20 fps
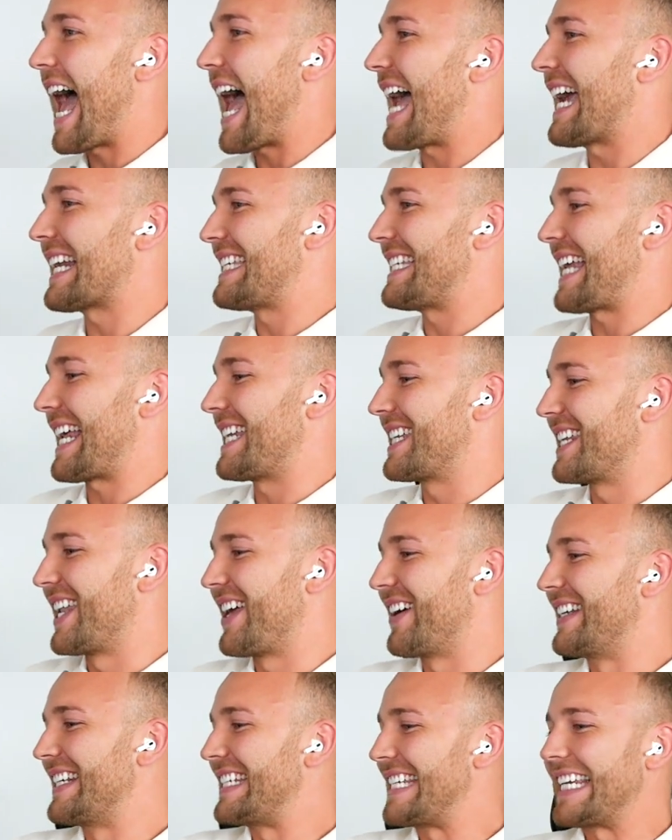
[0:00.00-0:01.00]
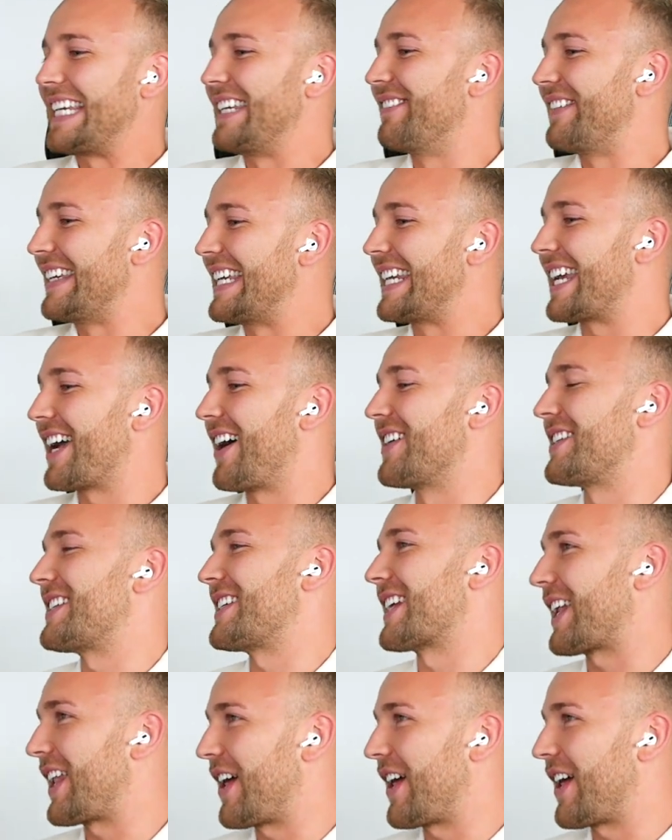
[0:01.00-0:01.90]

hacked satellite TV cards to